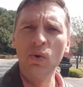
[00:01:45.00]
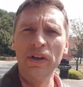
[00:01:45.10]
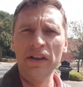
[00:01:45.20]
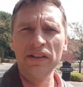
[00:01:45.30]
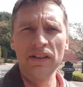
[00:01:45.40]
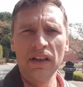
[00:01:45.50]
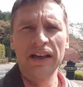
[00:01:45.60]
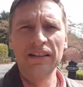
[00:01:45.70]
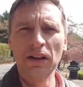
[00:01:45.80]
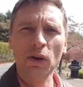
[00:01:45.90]
is
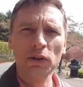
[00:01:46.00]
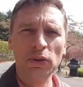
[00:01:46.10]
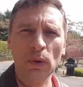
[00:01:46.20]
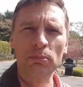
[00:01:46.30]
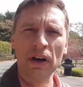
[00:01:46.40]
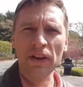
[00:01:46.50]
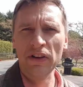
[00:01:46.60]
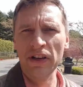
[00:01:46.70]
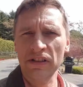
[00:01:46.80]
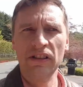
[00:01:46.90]
as close to a
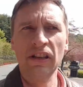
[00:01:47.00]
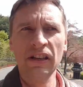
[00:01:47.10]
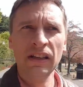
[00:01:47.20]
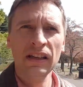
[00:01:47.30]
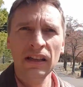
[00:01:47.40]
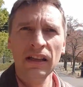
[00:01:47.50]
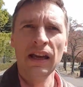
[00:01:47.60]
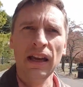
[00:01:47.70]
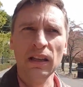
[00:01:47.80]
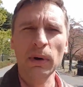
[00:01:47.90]
brother as
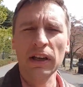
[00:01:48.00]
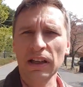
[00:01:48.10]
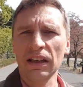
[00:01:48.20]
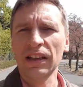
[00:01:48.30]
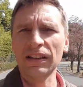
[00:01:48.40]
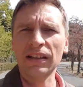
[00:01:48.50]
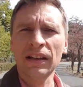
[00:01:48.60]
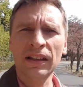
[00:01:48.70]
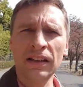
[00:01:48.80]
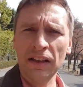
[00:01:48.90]
anybody can get
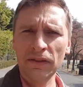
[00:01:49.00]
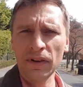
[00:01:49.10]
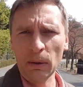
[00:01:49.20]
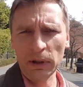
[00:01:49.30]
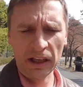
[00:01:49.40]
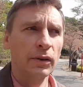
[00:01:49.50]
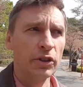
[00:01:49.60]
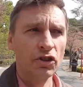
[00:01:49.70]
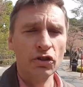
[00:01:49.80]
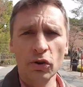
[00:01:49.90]
in a family.
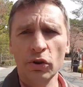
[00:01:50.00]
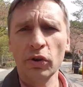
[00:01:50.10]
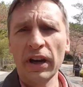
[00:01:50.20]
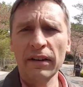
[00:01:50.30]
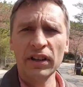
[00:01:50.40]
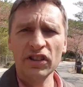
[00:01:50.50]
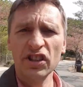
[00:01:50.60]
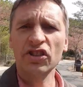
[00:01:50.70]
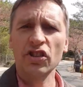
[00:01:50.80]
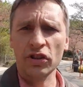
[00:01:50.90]
Question 2, do you have any
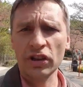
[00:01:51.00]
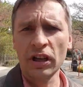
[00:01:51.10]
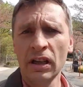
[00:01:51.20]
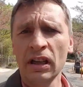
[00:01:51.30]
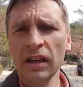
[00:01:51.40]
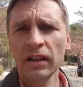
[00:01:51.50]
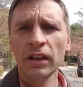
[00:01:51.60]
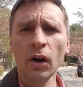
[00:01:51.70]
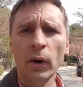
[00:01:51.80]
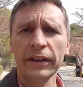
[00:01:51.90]
sisters?
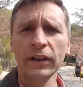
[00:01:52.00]
No, I